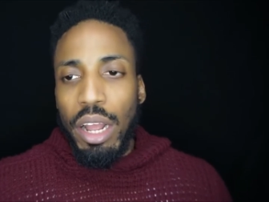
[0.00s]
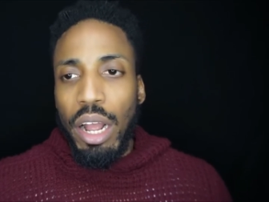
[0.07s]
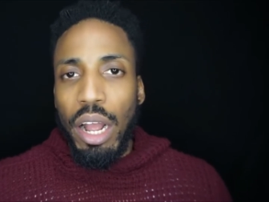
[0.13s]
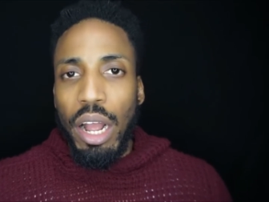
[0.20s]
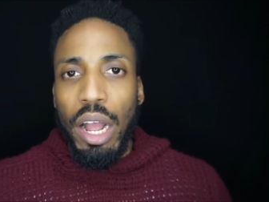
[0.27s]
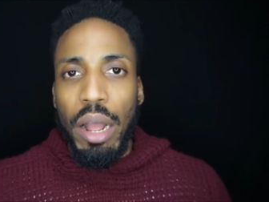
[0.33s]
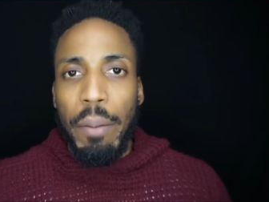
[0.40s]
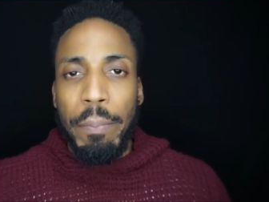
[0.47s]

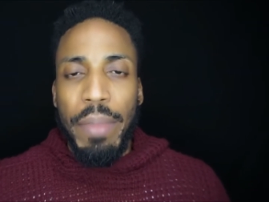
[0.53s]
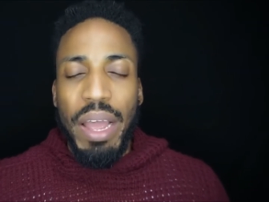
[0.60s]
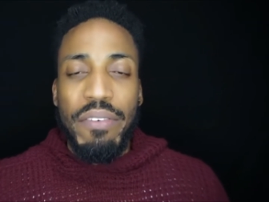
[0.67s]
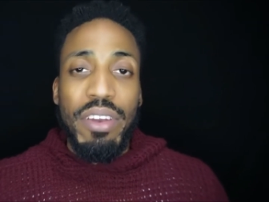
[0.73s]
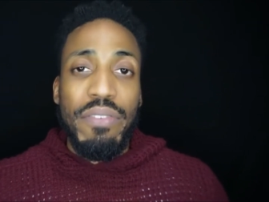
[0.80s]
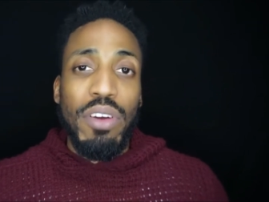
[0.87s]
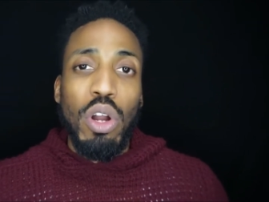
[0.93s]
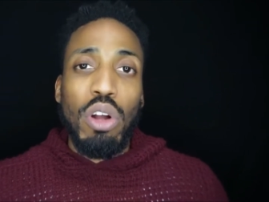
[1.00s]
Um,
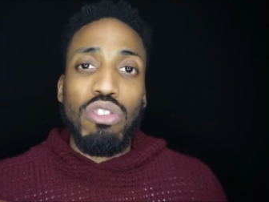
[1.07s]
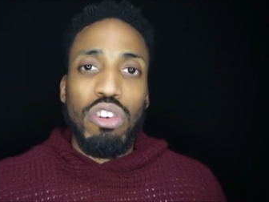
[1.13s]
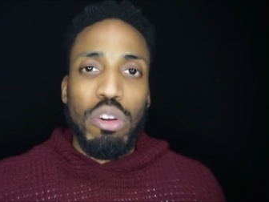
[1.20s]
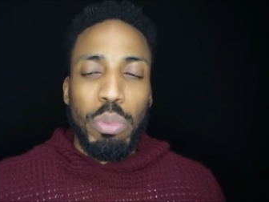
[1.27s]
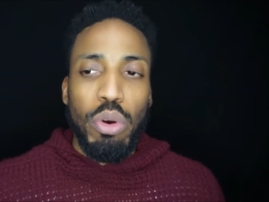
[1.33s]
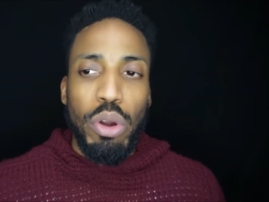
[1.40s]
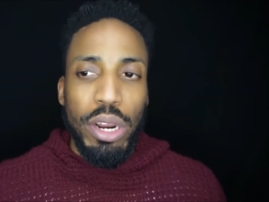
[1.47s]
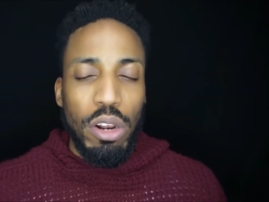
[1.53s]
I've even gone to the
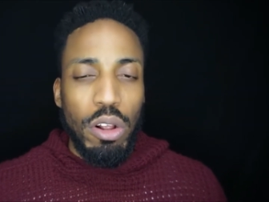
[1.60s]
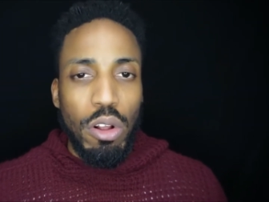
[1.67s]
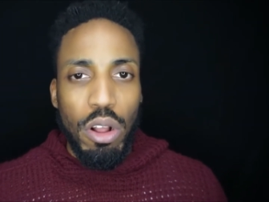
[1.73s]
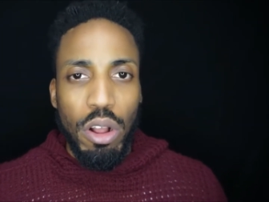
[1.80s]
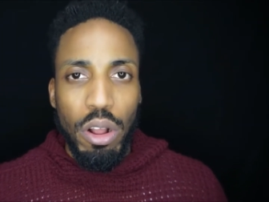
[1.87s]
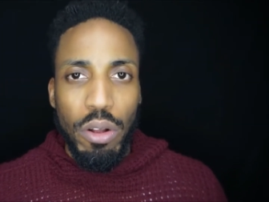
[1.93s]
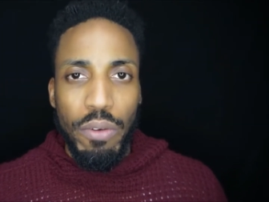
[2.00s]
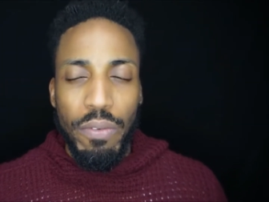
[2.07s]
point
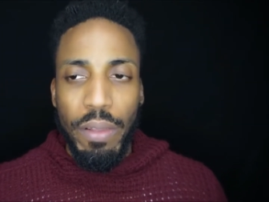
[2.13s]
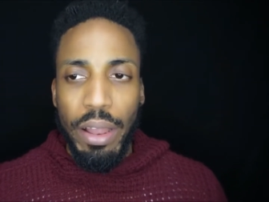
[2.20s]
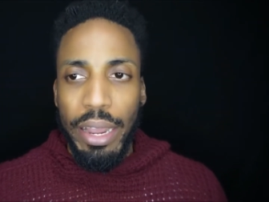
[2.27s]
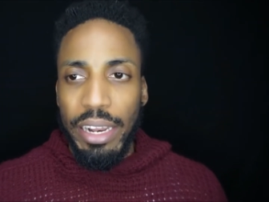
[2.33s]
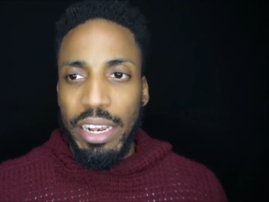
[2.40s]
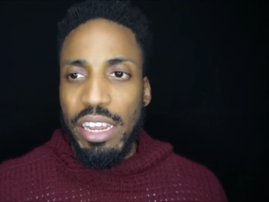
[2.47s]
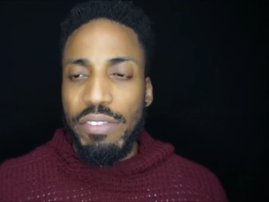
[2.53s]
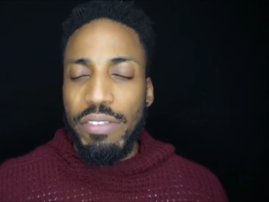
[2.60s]
of
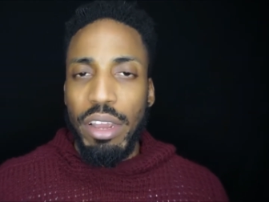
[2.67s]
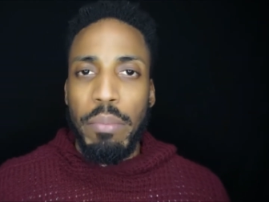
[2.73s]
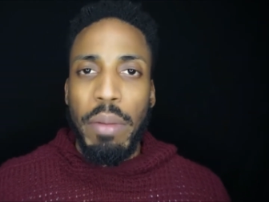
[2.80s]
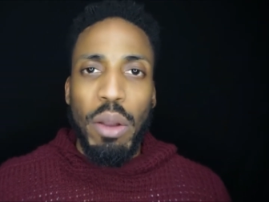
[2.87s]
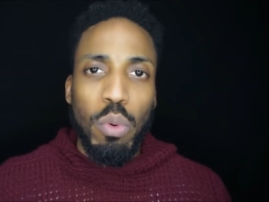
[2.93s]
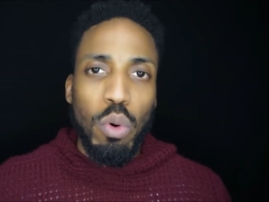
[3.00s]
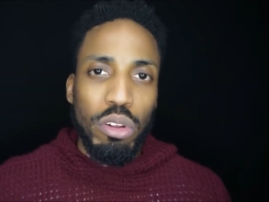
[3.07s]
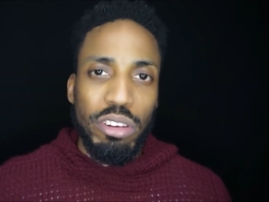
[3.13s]
like leaving
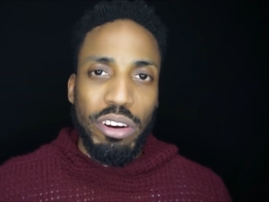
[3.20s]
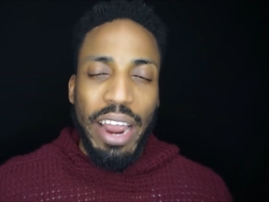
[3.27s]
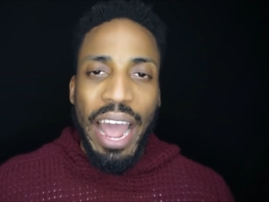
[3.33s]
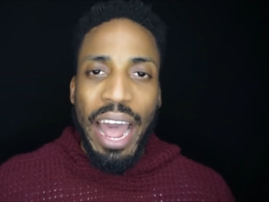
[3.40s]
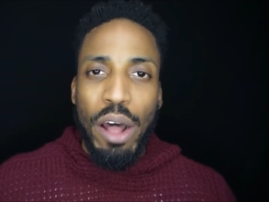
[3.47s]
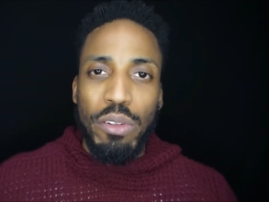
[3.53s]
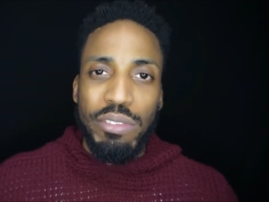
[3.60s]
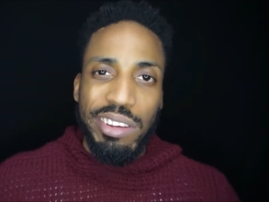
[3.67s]
my water
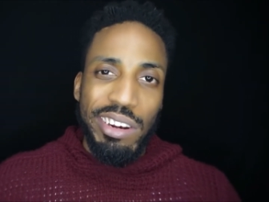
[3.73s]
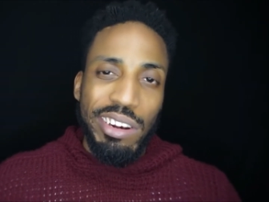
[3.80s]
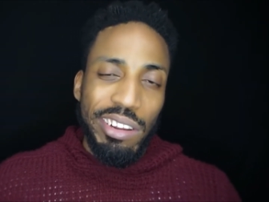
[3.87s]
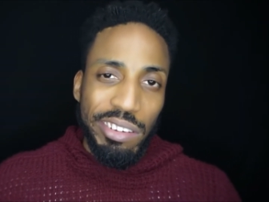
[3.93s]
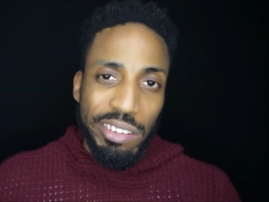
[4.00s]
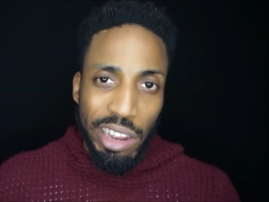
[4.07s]
out in the